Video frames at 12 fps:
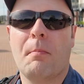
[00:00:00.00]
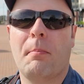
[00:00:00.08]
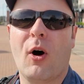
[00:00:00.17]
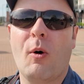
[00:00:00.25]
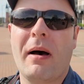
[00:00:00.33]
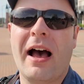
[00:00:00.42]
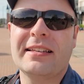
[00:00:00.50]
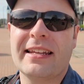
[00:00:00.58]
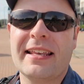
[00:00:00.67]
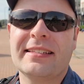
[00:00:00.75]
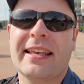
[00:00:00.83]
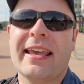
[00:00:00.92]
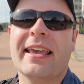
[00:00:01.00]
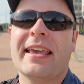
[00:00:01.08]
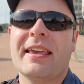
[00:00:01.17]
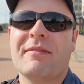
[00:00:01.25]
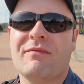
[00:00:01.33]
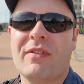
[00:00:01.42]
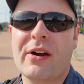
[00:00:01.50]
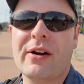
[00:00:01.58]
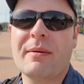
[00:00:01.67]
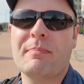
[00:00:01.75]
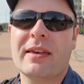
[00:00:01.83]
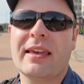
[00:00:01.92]
Beaumont is a
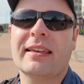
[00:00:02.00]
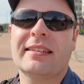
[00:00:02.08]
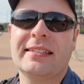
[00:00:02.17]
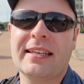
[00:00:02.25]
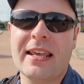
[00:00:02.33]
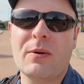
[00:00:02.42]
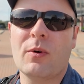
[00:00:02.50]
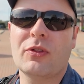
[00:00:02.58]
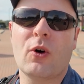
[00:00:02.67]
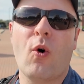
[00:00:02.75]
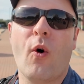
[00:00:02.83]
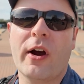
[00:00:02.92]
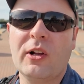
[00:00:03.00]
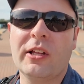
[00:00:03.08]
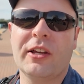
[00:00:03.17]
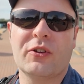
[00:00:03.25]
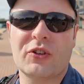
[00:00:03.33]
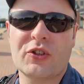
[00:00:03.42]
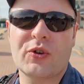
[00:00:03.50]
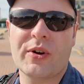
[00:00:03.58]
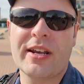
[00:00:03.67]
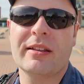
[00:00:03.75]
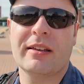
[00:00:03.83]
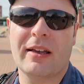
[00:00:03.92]
very big city with the oil
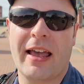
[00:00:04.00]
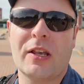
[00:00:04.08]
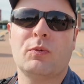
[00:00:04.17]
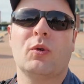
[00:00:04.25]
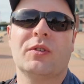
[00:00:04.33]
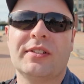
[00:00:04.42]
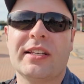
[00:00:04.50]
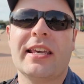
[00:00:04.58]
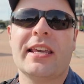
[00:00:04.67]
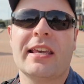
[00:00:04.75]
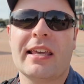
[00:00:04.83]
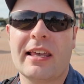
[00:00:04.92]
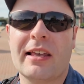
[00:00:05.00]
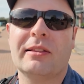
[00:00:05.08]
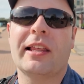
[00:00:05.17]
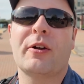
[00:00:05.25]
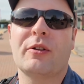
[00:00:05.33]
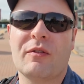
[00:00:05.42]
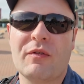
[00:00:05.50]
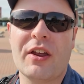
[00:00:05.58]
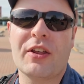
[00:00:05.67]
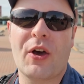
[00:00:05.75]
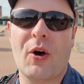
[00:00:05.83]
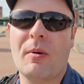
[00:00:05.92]
industry, as we'll see later in the
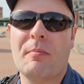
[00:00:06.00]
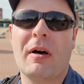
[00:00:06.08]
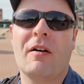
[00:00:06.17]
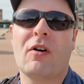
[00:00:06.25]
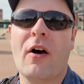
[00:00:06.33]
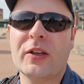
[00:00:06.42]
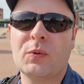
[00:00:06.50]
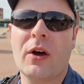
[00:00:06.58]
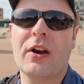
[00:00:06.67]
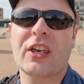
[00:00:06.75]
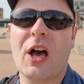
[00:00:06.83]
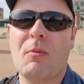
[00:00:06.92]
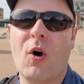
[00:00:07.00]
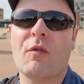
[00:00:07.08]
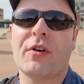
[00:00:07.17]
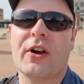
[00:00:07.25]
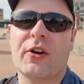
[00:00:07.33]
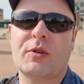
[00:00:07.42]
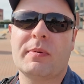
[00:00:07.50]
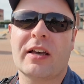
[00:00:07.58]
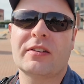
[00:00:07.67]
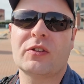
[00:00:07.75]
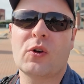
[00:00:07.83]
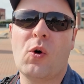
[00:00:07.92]
video. But I've always wanted to come over here just
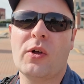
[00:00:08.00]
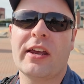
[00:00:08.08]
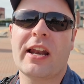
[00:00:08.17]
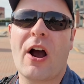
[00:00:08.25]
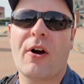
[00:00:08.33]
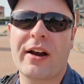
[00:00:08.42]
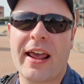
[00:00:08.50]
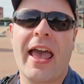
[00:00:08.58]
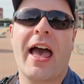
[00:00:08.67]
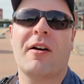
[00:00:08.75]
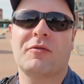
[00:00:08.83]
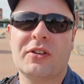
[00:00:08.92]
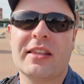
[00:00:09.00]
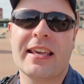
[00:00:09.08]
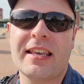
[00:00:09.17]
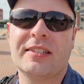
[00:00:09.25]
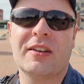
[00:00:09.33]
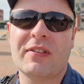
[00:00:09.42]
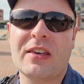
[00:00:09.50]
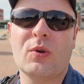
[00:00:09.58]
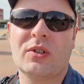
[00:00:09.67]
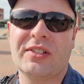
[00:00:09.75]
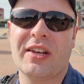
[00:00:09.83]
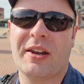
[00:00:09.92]
because it's only an hour and a half to the east of
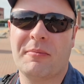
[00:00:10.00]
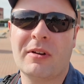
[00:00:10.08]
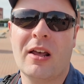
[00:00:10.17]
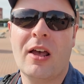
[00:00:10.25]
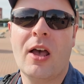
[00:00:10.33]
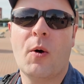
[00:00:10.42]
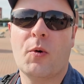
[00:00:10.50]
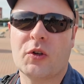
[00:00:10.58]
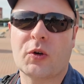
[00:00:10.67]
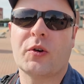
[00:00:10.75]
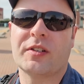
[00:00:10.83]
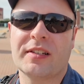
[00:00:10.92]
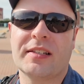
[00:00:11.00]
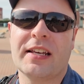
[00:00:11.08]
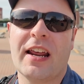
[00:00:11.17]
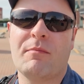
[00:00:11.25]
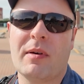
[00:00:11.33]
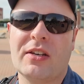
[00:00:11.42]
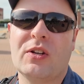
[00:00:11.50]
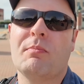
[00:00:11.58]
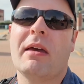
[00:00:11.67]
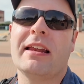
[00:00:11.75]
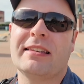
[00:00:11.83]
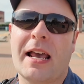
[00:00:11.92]
Houston, which of course is a city I've been to
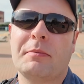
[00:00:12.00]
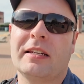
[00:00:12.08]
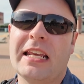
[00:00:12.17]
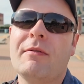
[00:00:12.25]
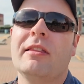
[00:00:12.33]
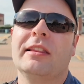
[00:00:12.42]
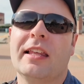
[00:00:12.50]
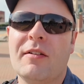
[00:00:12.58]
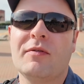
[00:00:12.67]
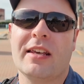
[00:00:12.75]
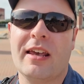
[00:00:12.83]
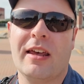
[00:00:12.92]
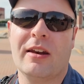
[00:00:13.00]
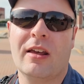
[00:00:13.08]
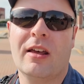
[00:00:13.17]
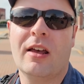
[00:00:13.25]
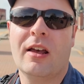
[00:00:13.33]
many times and even lived in